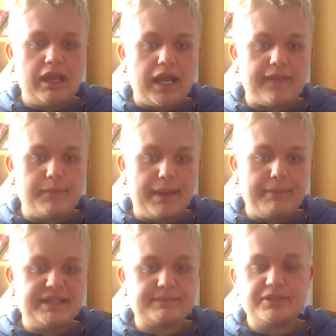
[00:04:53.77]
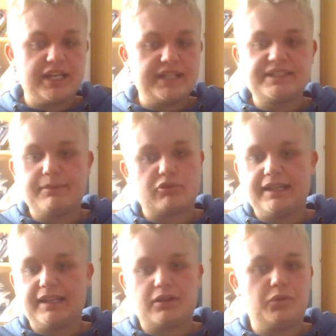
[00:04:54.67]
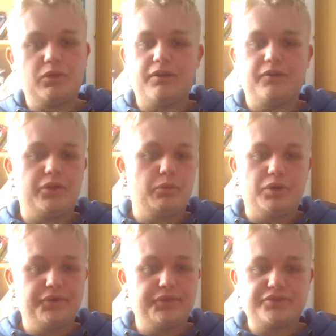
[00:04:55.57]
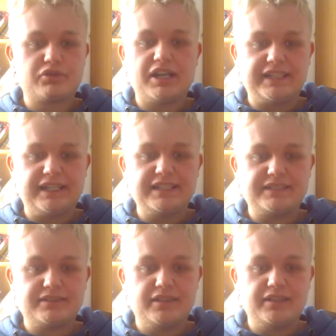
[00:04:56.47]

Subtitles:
and then Batman's been chasing him around like all over the world trying to get his